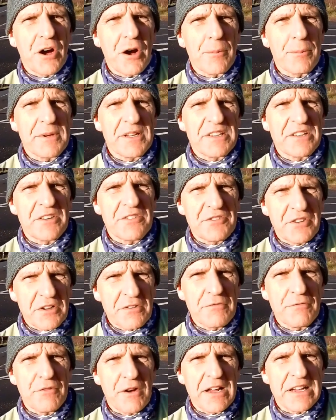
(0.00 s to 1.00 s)
I'll be in the
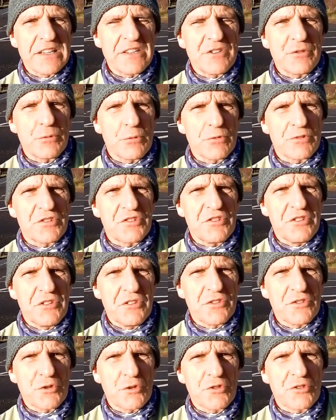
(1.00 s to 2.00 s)
Dun Valley towards
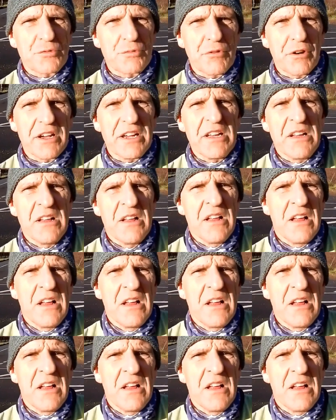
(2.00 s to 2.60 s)
Salisbury,